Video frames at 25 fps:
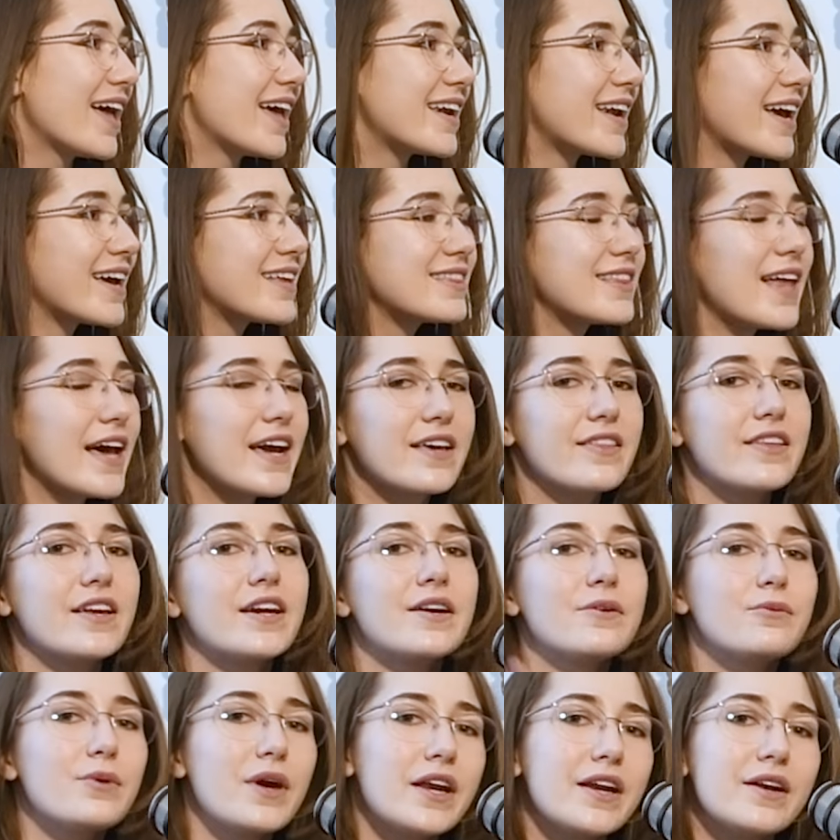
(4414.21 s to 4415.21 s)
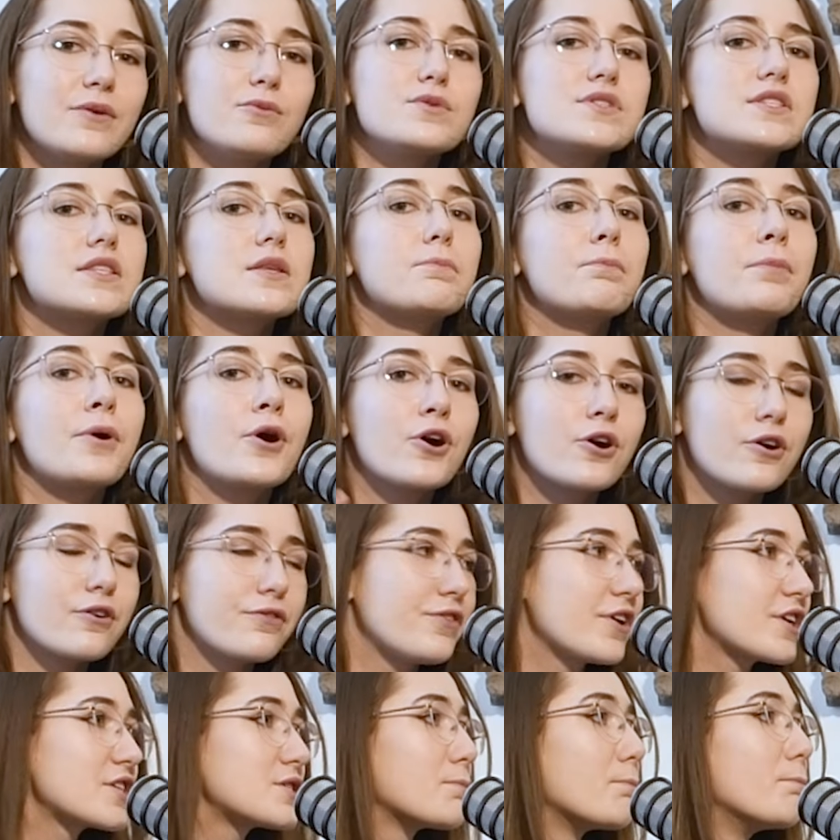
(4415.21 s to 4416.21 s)
And I like that it was the
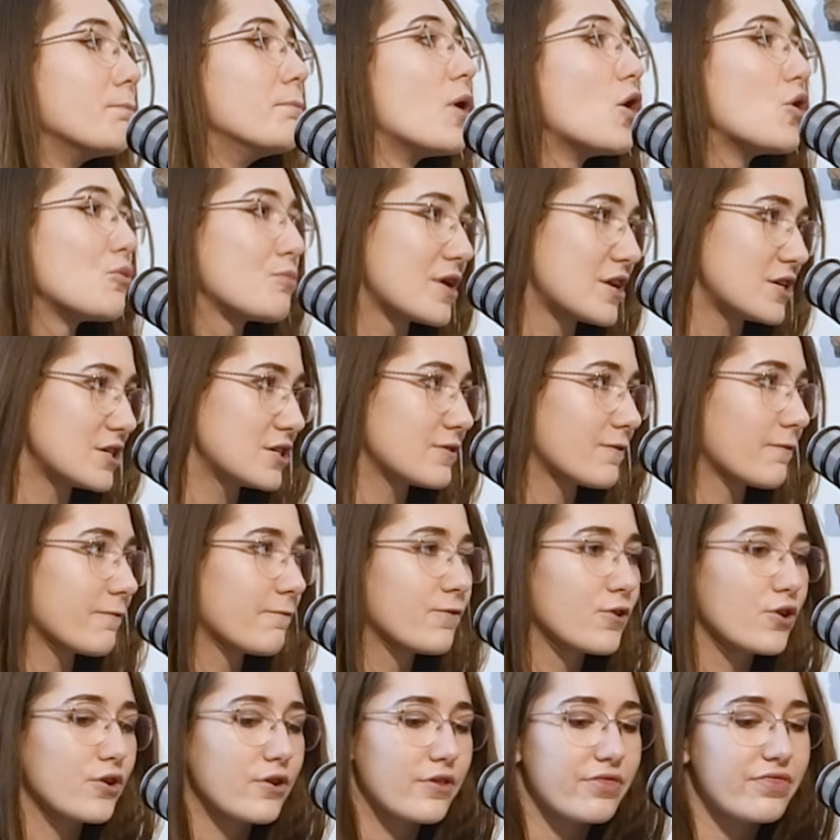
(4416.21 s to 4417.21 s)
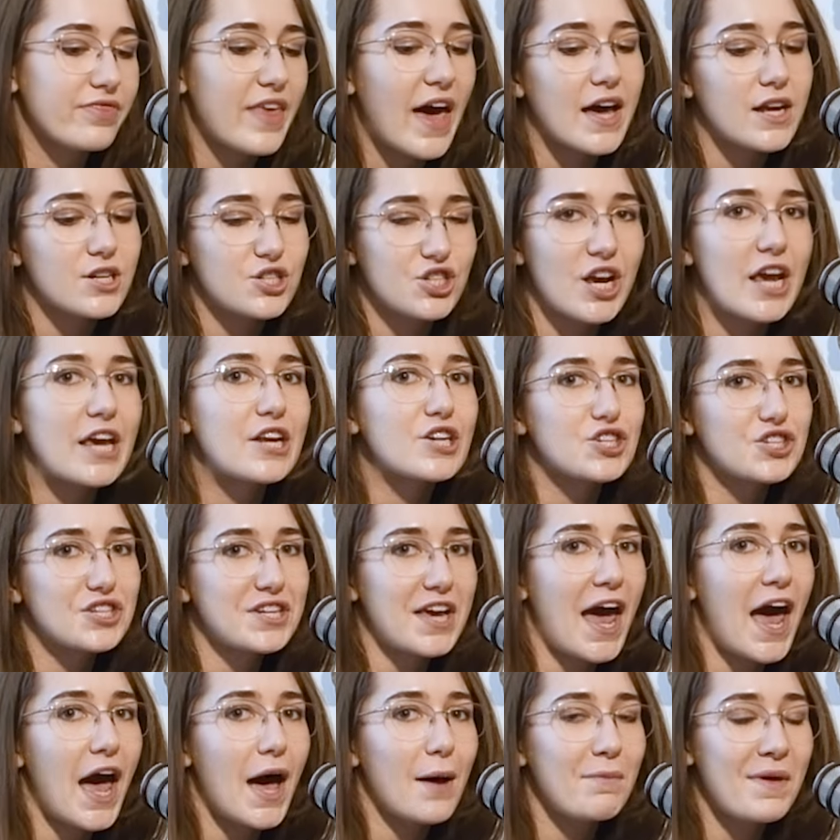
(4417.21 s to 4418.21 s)
perfect moment for that change to
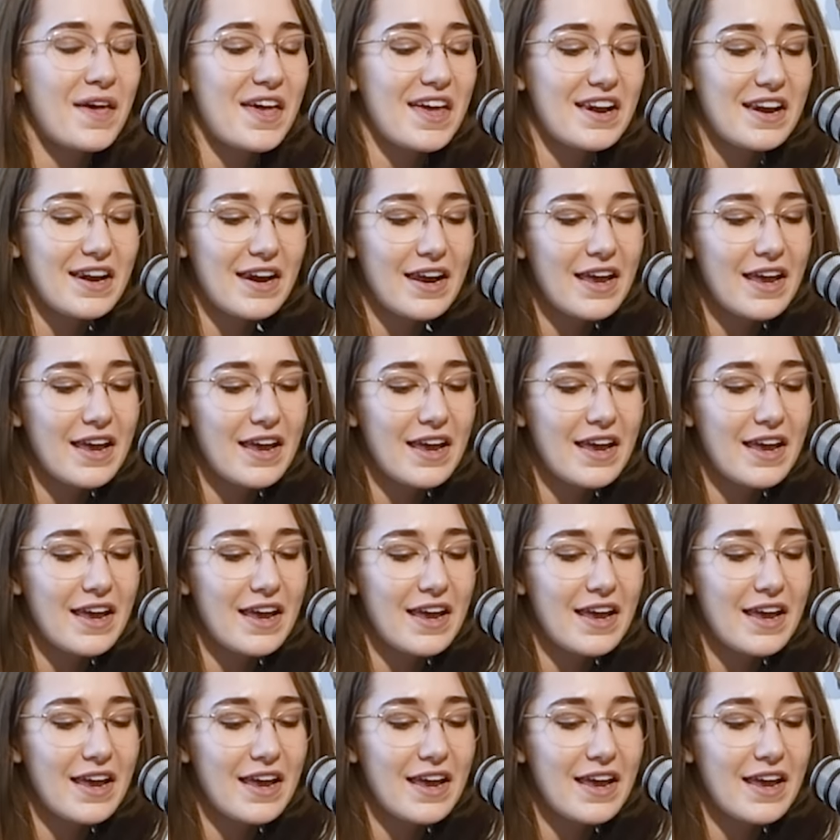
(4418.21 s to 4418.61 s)
happen.